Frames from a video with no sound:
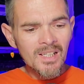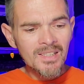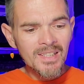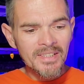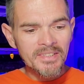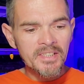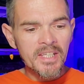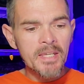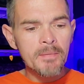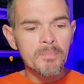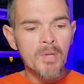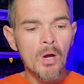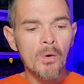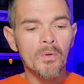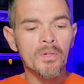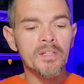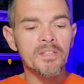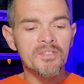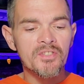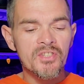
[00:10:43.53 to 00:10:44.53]
let's keep
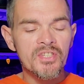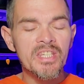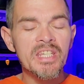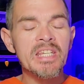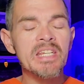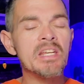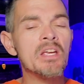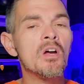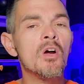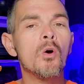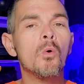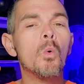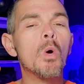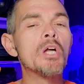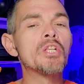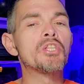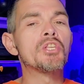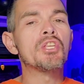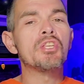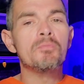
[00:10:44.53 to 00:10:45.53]
going and see
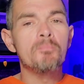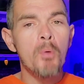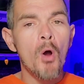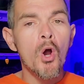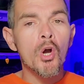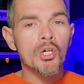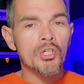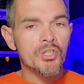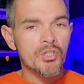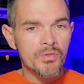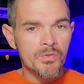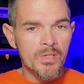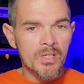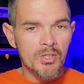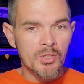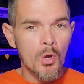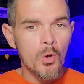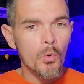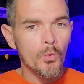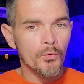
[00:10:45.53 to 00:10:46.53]
what sparked
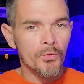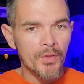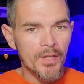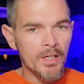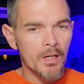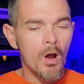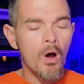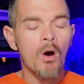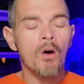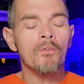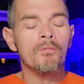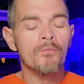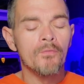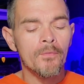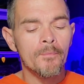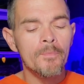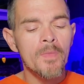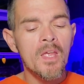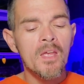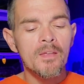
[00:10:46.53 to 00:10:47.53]
this whole thing
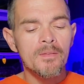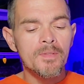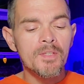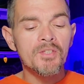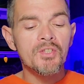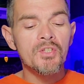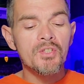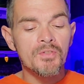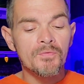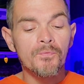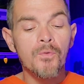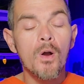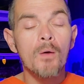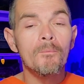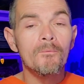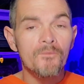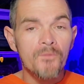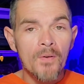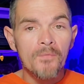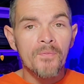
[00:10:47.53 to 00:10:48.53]
off. This is
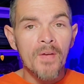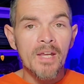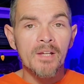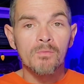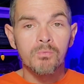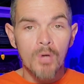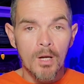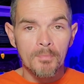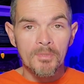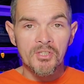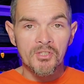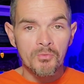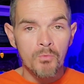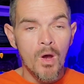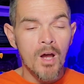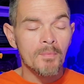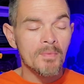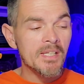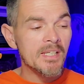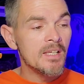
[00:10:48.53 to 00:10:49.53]
from Vivek
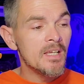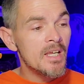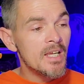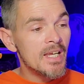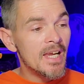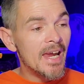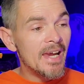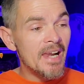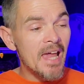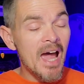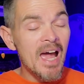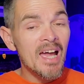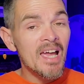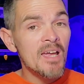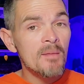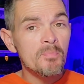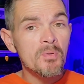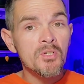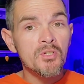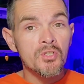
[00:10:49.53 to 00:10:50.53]
Ramaswamy, and I
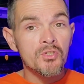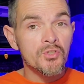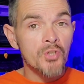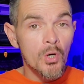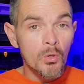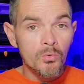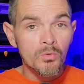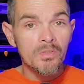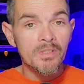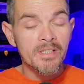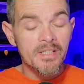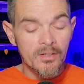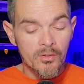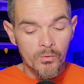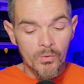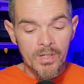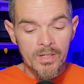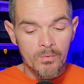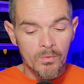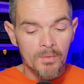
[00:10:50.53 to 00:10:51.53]
happen to totally
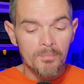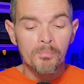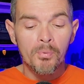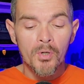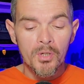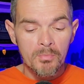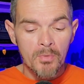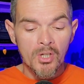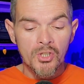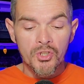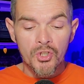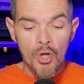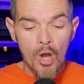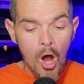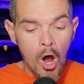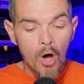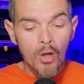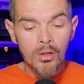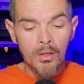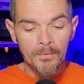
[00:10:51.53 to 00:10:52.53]
agree with pretty much
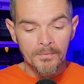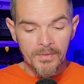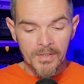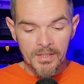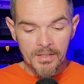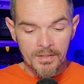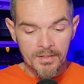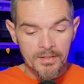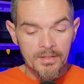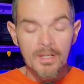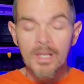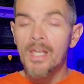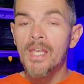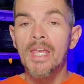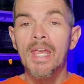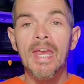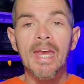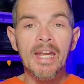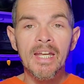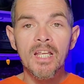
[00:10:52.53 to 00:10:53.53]
all of this.
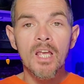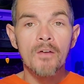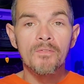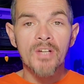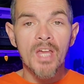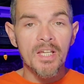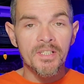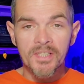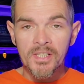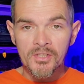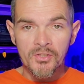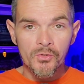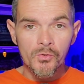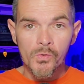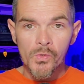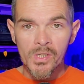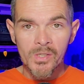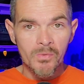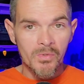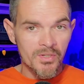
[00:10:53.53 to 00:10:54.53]
Any of it I
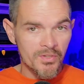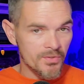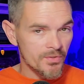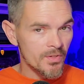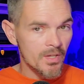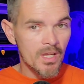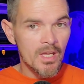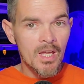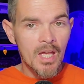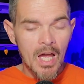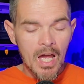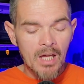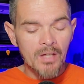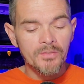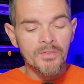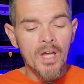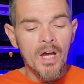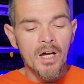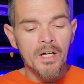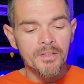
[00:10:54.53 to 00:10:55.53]
disagree with,
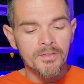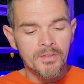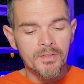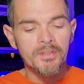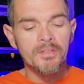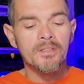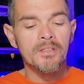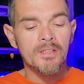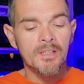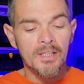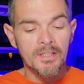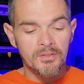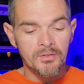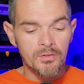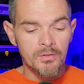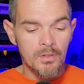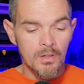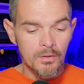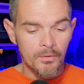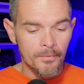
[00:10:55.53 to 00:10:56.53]
I'll nod to you and
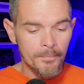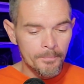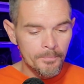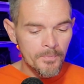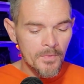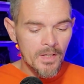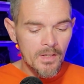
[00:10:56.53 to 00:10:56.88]
let you know.